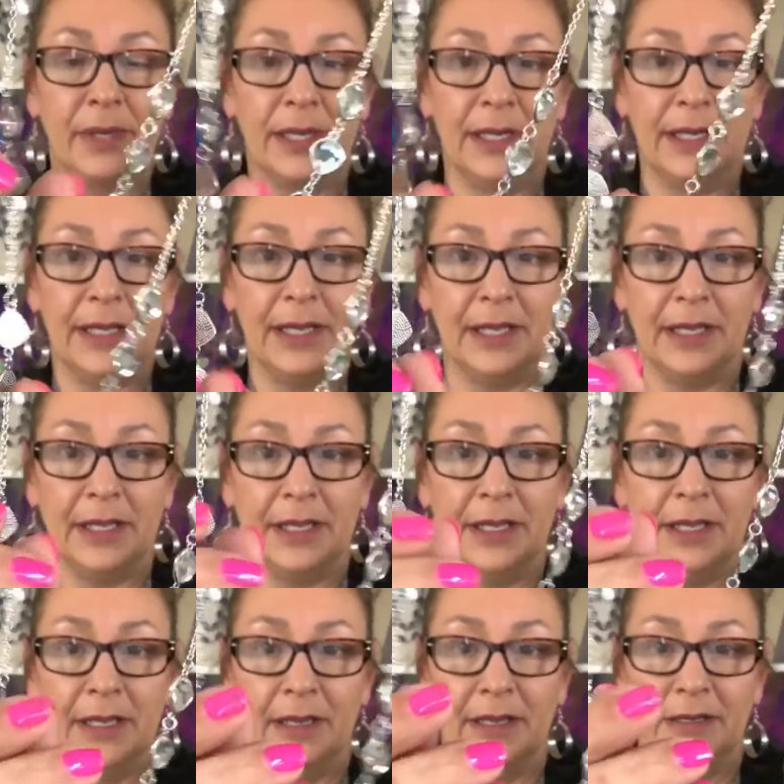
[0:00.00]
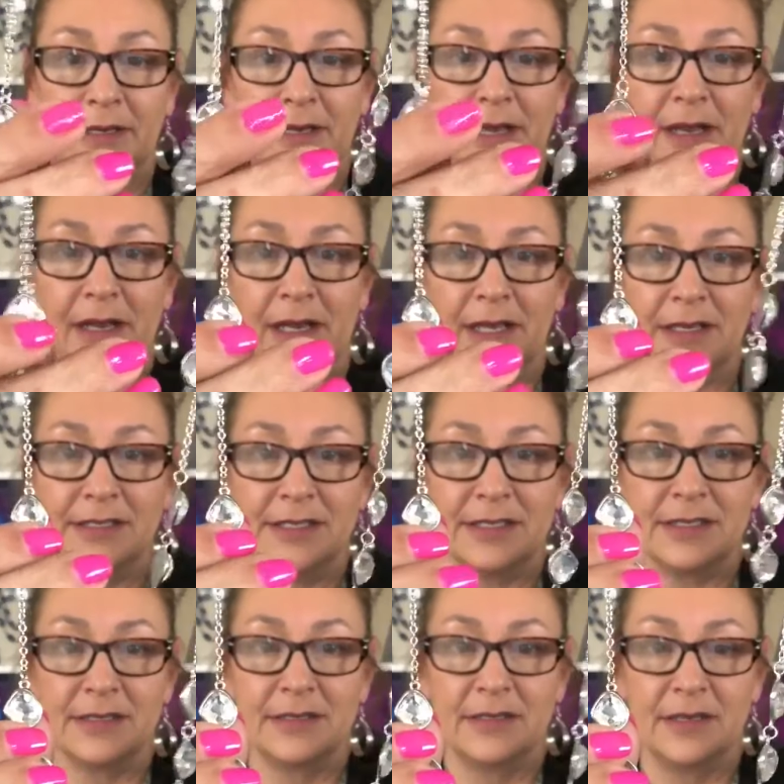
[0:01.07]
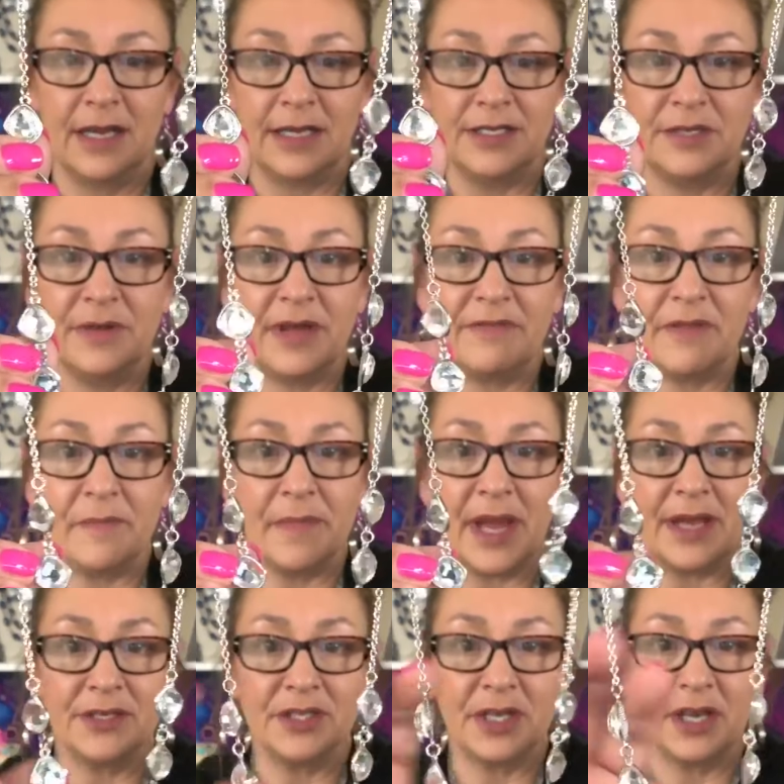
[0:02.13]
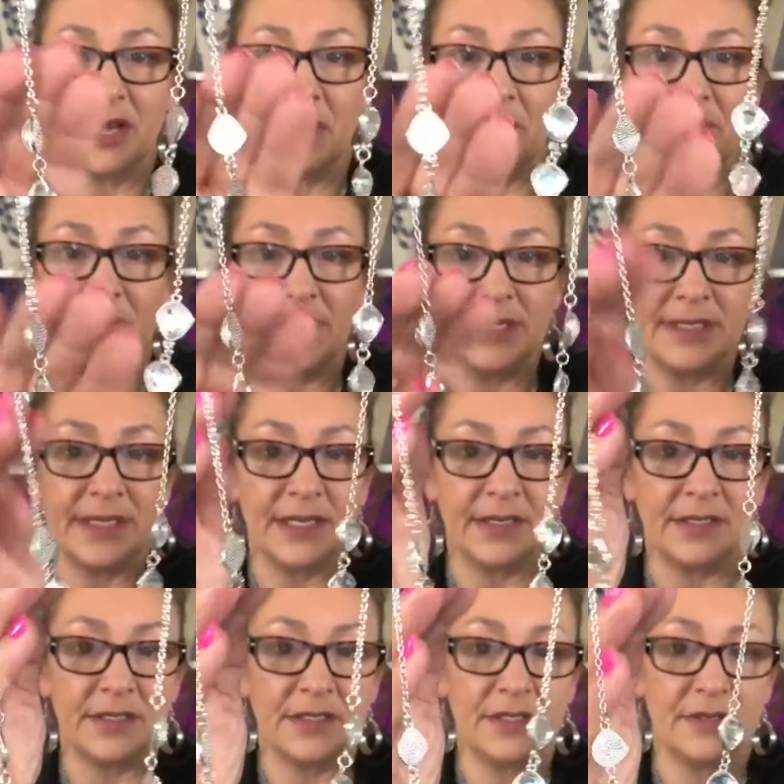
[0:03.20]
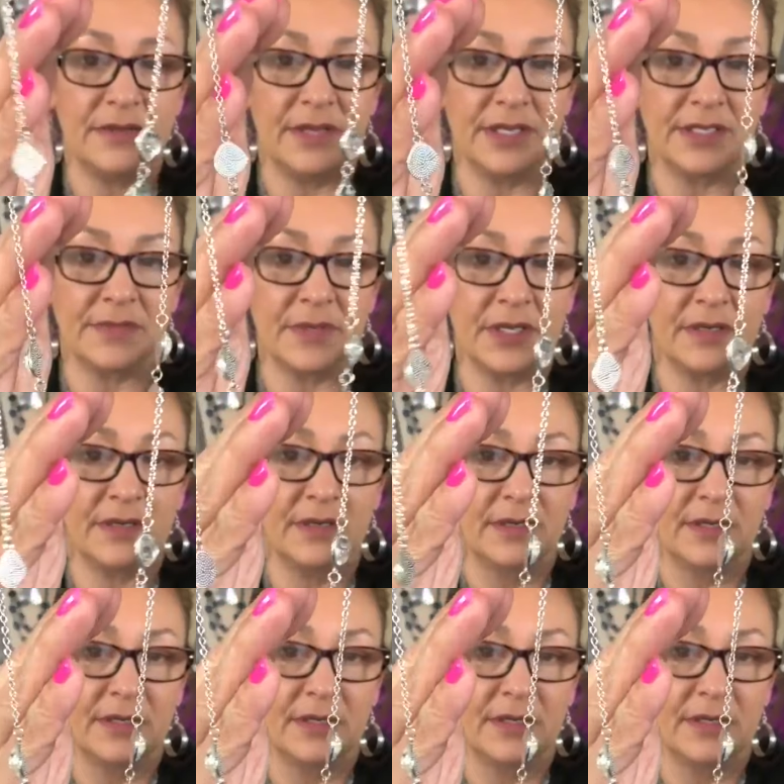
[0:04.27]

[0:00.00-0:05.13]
blingy necklace. I do have the matching bracelet to this one.